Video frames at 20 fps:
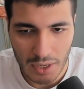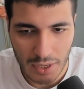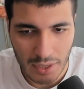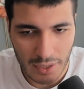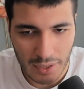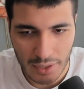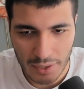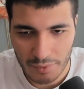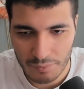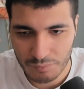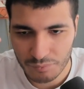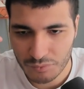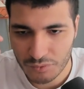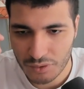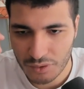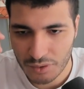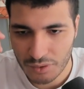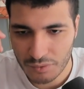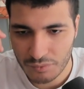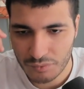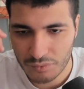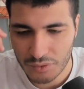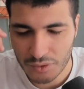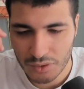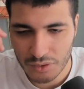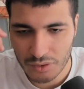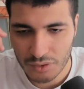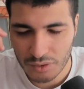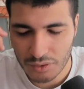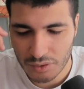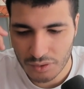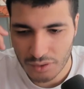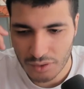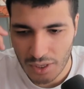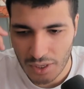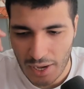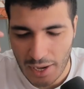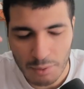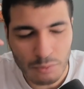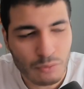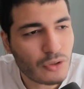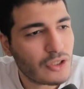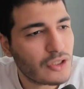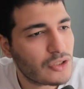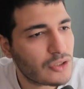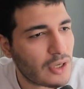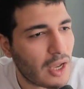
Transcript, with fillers: and the, the, how, the,